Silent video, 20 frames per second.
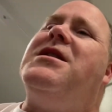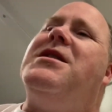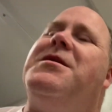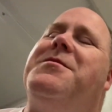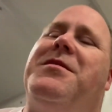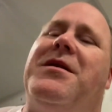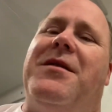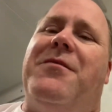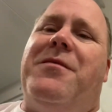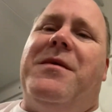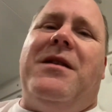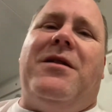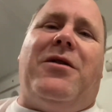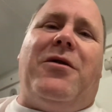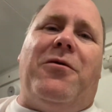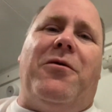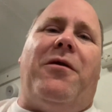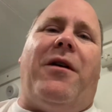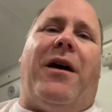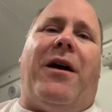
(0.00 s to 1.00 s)
But I've been
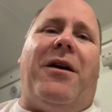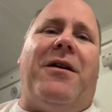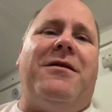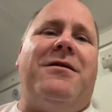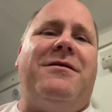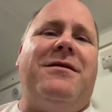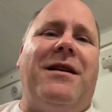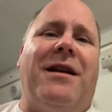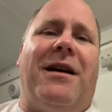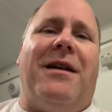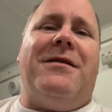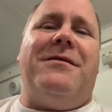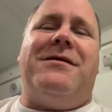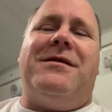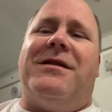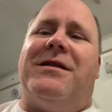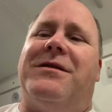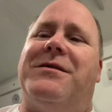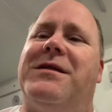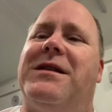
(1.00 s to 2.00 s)
through there, you know,
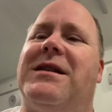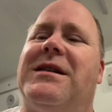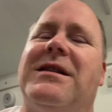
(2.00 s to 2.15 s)
so.